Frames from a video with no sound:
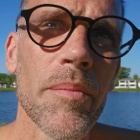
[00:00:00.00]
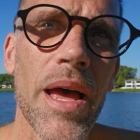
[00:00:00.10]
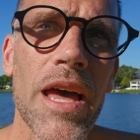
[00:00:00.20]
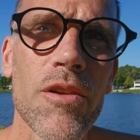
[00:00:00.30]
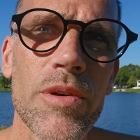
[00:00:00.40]

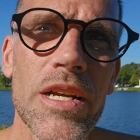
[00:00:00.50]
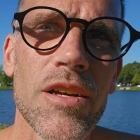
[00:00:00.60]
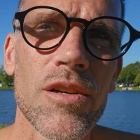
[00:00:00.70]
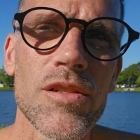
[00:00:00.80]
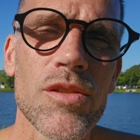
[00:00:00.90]
had a
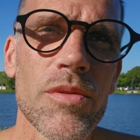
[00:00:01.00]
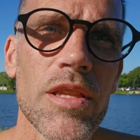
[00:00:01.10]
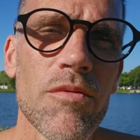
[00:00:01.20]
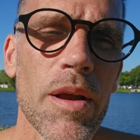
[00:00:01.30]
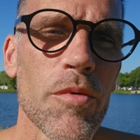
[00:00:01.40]
reoccurrence
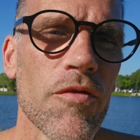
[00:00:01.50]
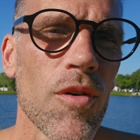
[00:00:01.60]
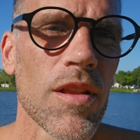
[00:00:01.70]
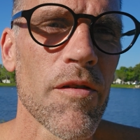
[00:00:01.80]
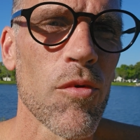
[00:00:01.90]
with right
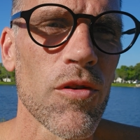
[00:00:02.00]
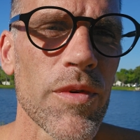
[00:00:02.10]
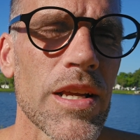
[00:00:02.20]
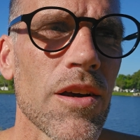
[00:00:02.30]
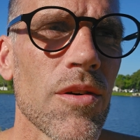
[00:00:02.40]
before I left Puerto
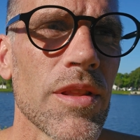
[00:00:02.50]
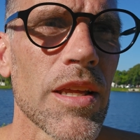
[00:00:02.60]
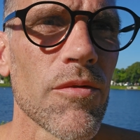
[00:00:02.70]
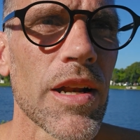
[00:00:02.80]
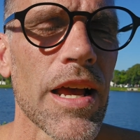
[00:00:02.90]
Rico and
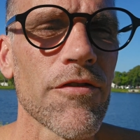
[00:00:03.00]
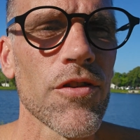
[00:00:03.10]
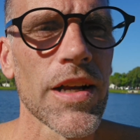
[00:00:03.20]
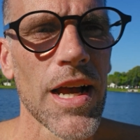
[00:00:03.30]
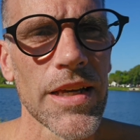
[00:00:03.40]
then right
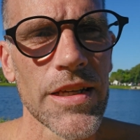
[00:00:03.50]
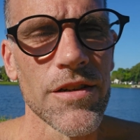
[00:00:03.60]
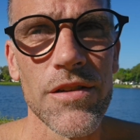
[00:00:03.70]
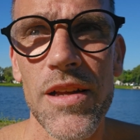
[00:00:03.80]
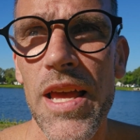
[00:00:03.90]
after I got
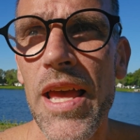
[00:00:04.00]
here.